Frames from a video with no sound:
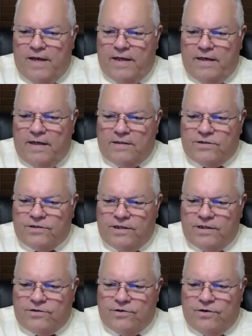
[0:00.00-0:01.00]
that a
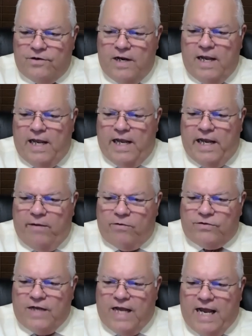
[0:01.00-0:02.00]
sister, it
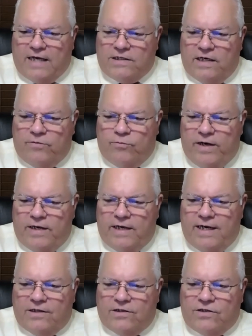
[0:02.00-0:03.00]
was actually
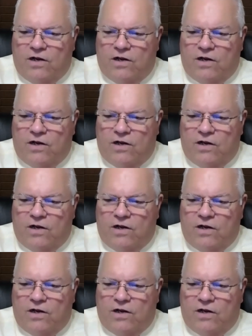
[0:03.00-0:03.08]
written in a